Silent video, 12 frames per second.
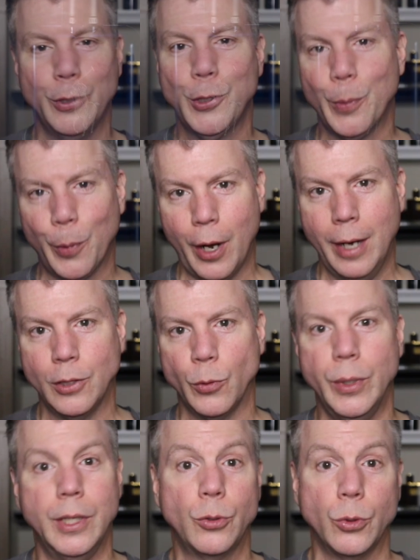was surprised
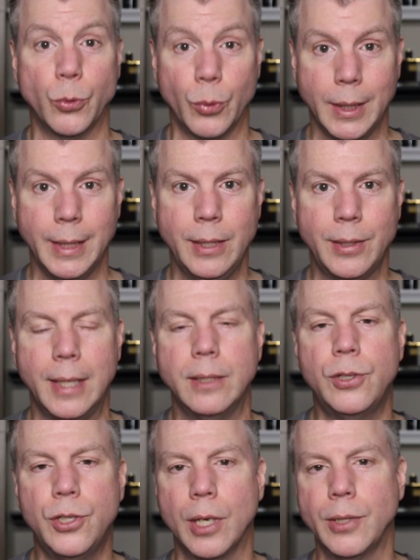when this was released
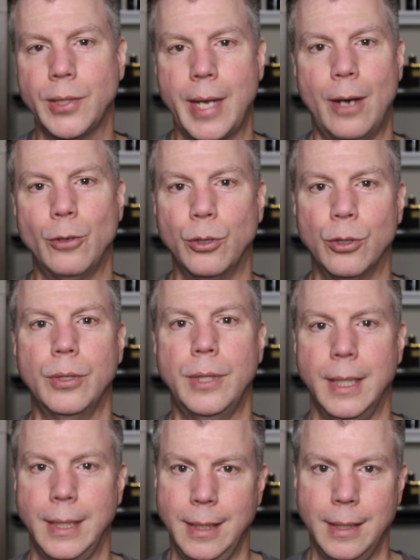at just how
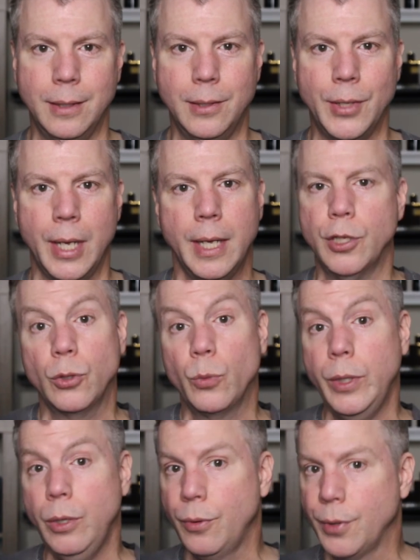good it is. Just
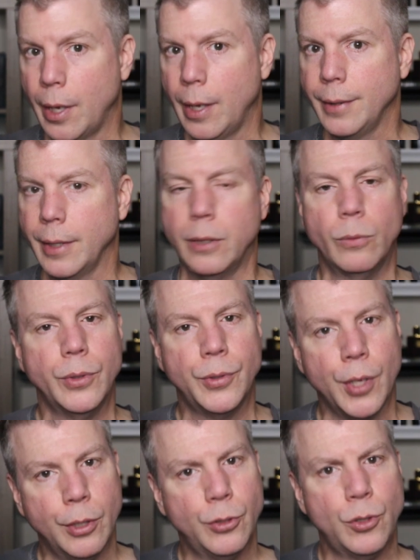when you thought that it
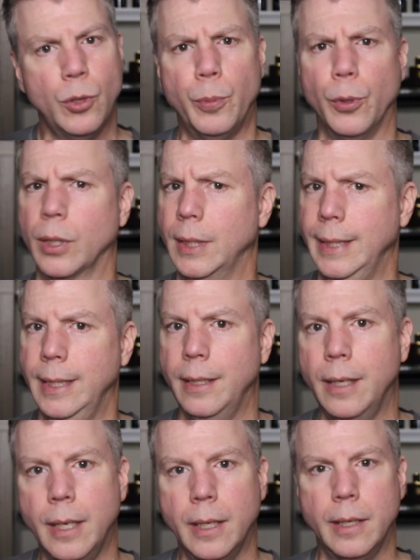was super
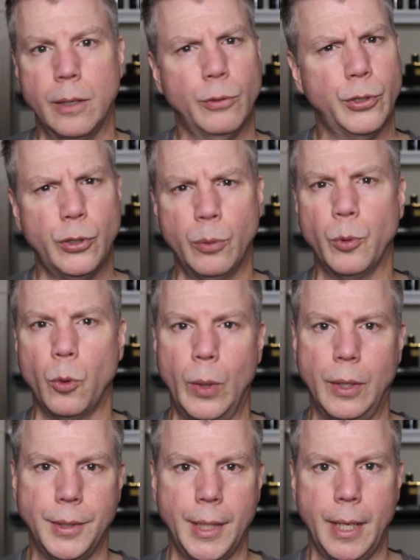clean, it was super
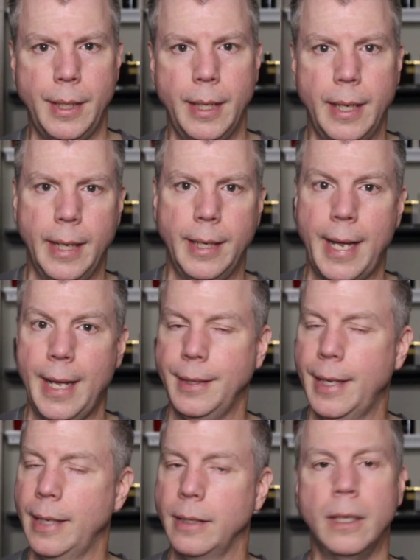well done, and had
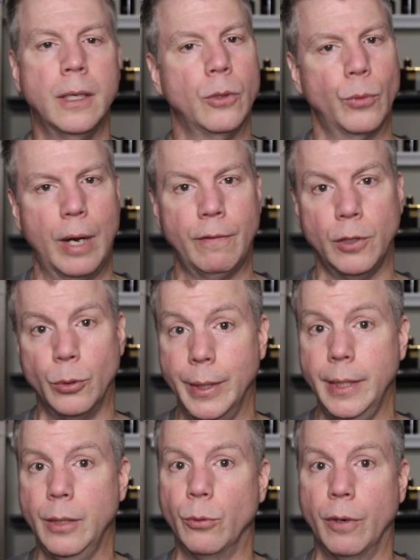that Ralph
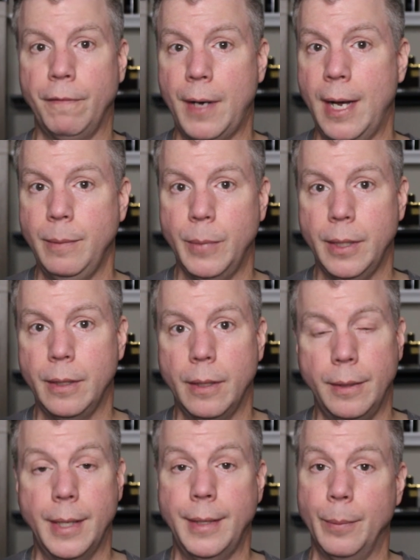Lauren refinement
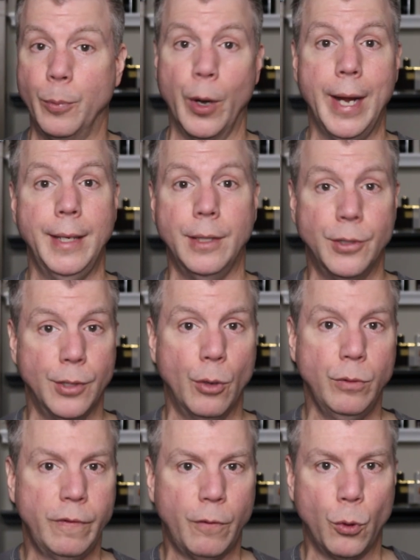that the brand is
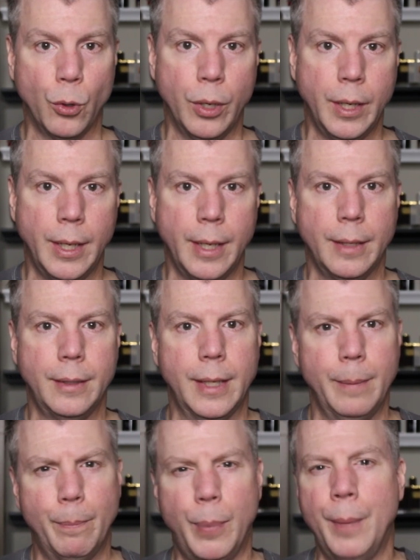known for,
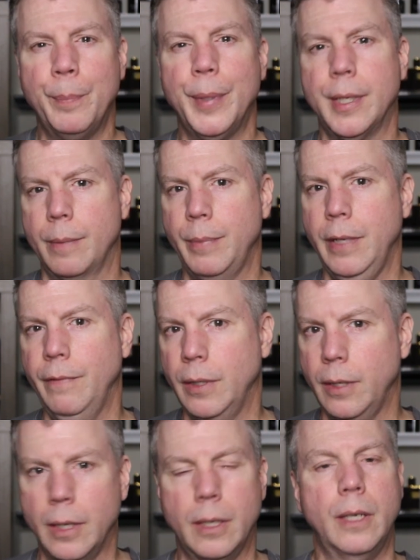they bump it up
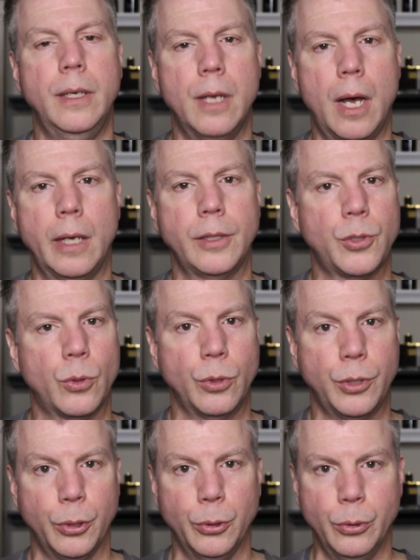even a notch
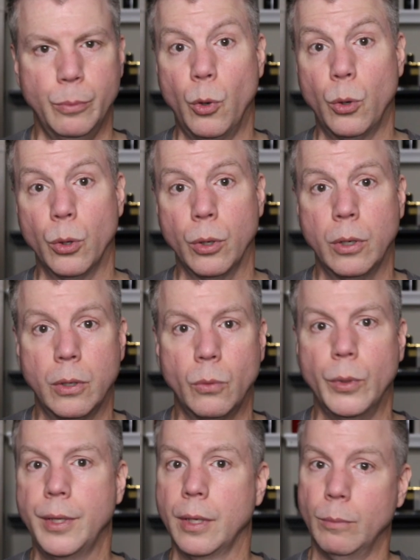or two more
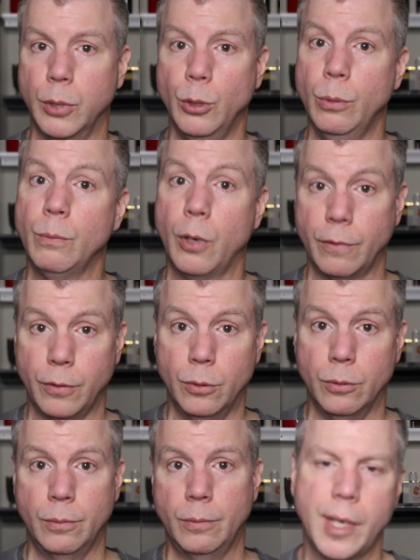with Blue
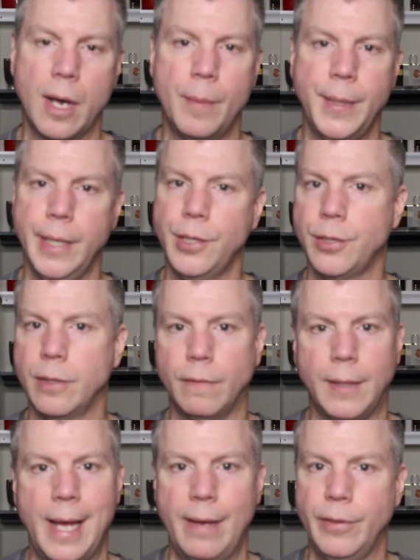Parfum. It's a combination of
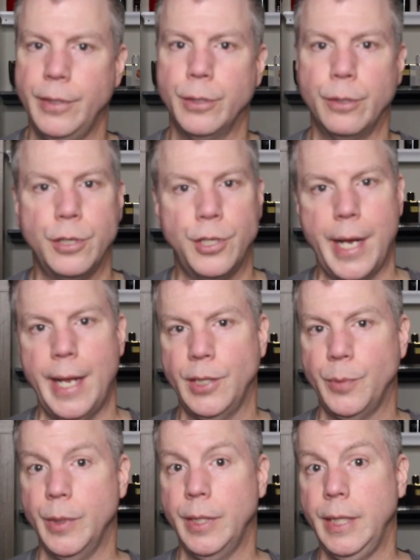lavender,
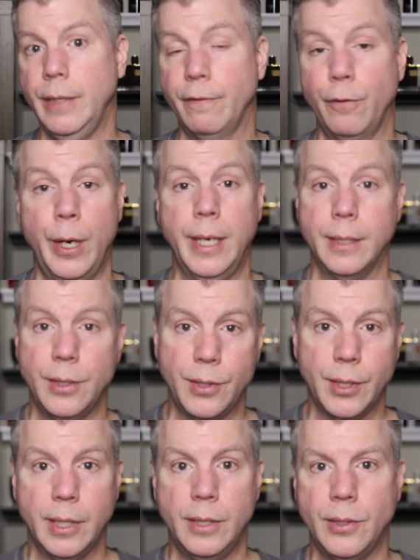jasmine,
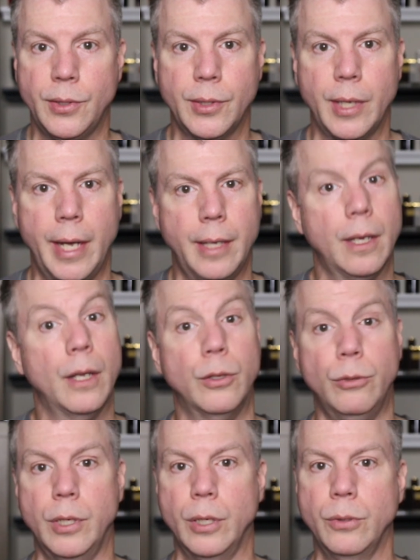frankincense, and
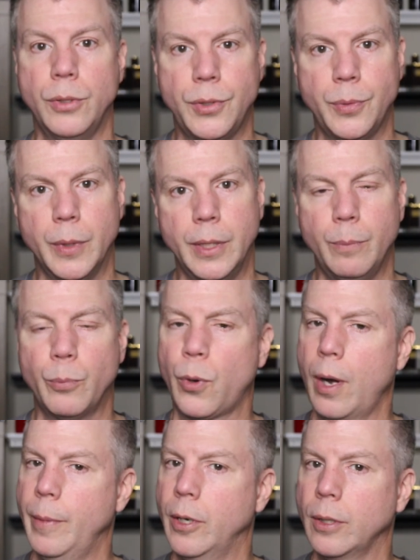other notes, but
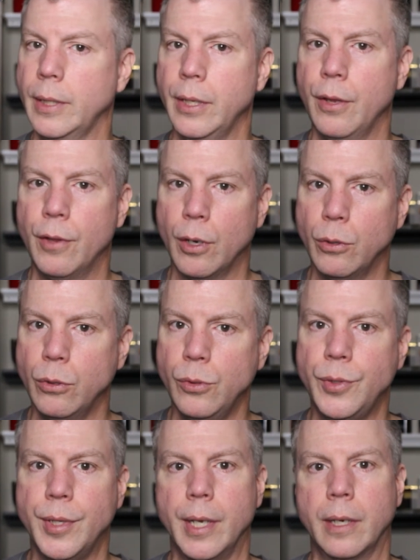primarily
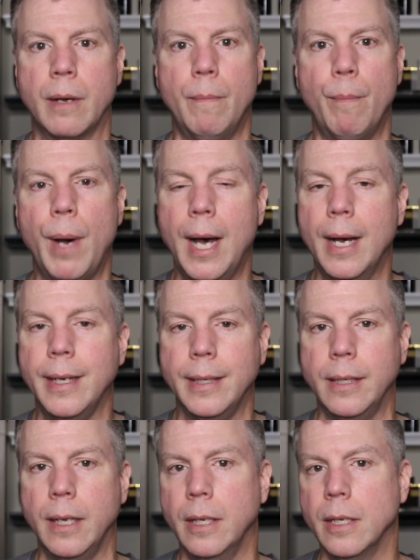those that
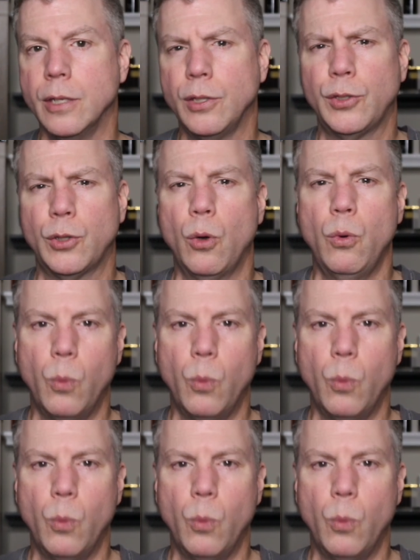combine so